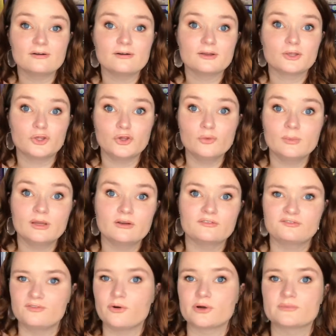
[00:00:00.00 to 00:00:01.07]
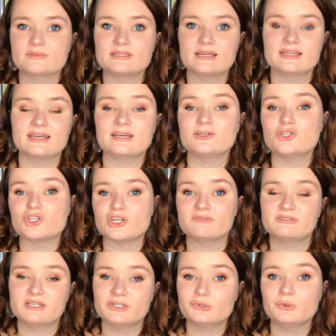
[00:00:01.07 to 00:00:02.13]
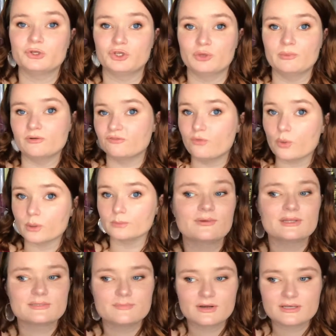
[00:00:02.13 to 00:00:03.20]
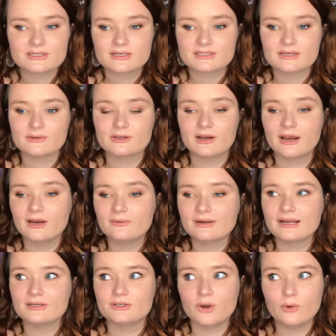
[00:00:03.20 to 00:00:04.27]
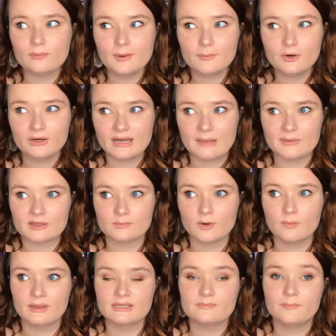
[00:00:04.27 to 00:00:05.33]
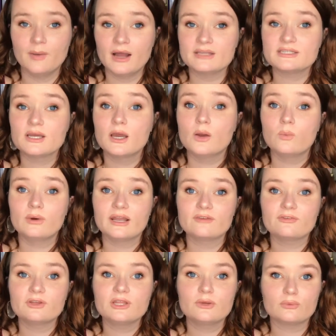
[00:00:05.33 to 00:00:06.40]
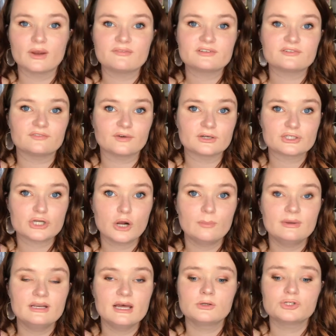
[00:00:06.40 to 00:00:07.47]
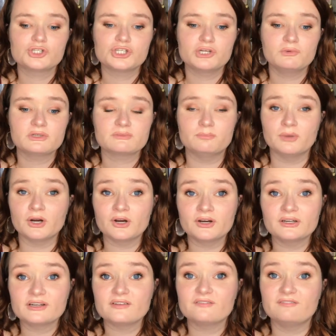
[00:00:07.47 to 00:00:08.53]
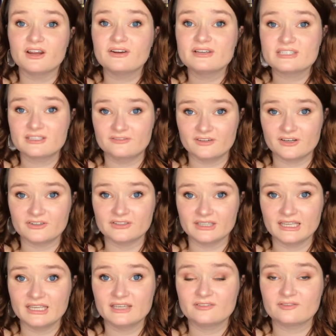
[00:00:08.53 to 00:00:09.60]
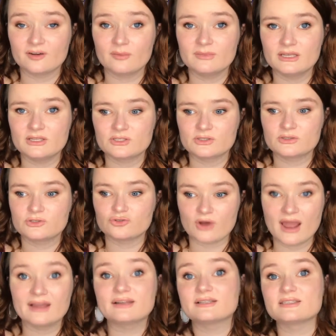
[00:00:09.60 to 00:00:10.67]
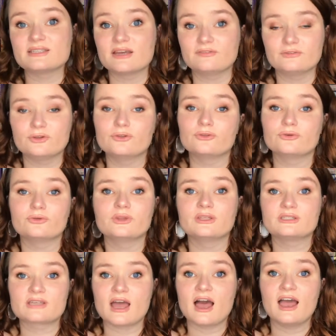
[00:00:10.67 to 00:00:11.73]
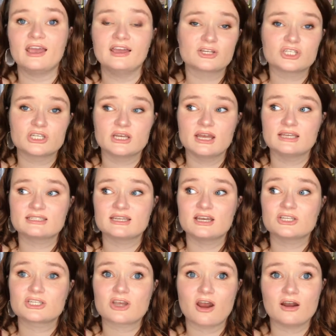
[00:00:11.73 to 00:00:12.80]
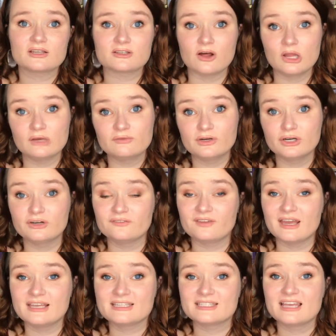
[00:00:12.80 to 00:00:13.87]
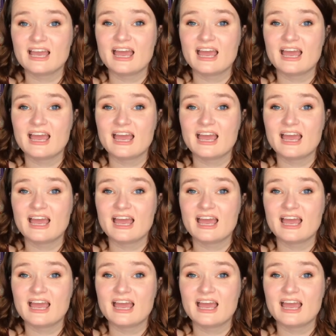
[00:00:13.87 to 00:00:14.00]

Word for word: human forms. Like they can shift into a human form. This book starts out with our heroine. I don't remember her name at the moment, but whenever the rift first opened up, she was burned very severely from these dragons that flew through the sky. She has scars all over her face